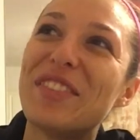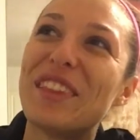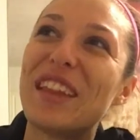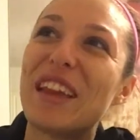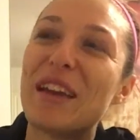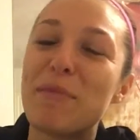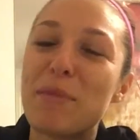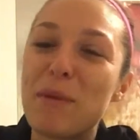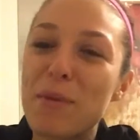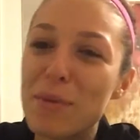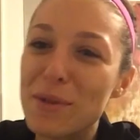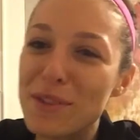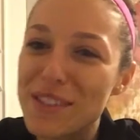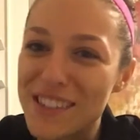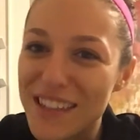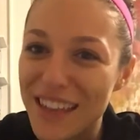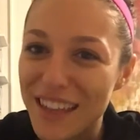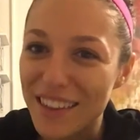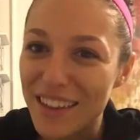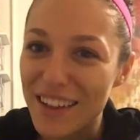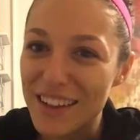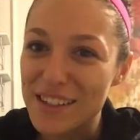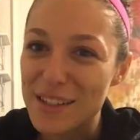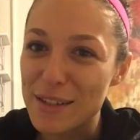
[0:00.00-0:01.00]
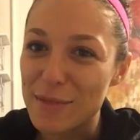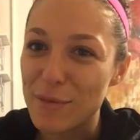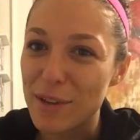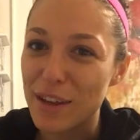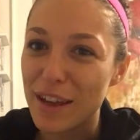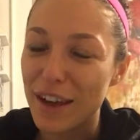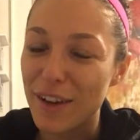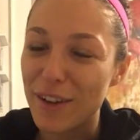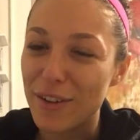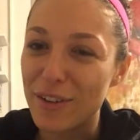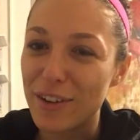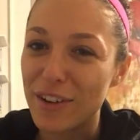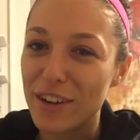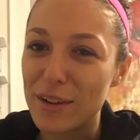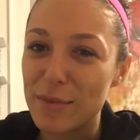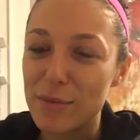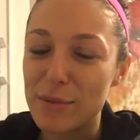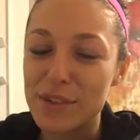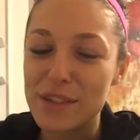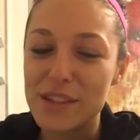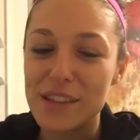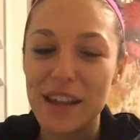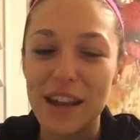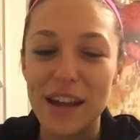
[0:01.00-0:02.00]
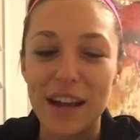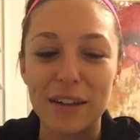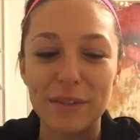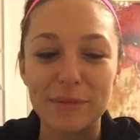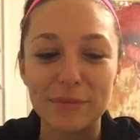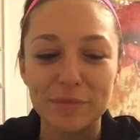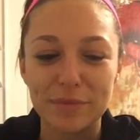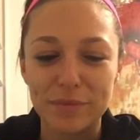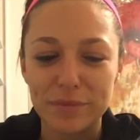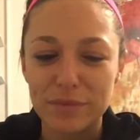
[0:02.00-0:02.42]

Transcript: And people say that to me. How incredible is that?